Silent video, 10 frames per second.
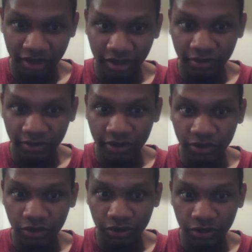Tell me
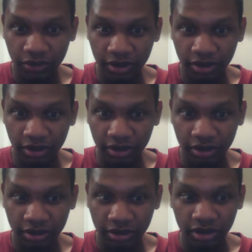who you think
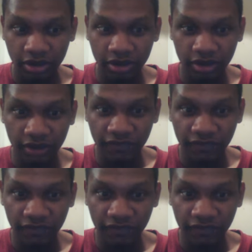the